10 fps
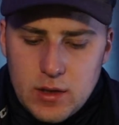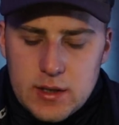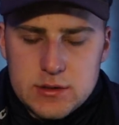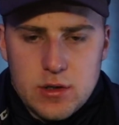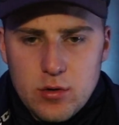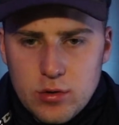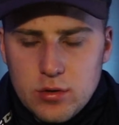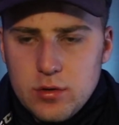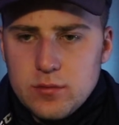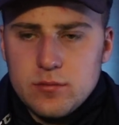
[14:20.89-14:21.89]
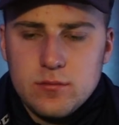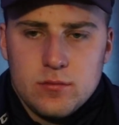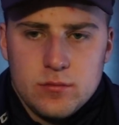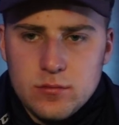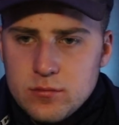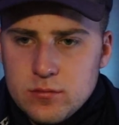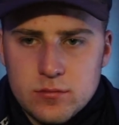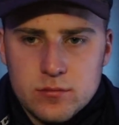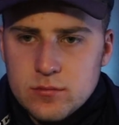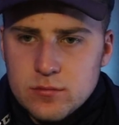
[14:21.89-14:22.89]
It's no good.
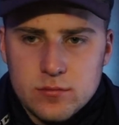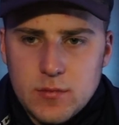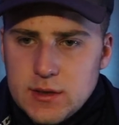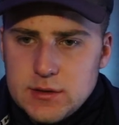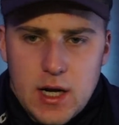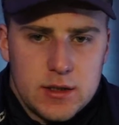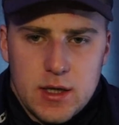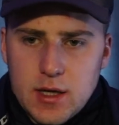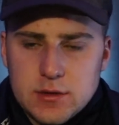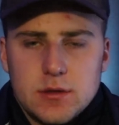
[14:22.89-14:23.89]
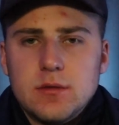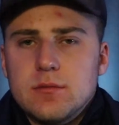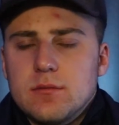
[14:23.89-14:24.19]
It's not the answer.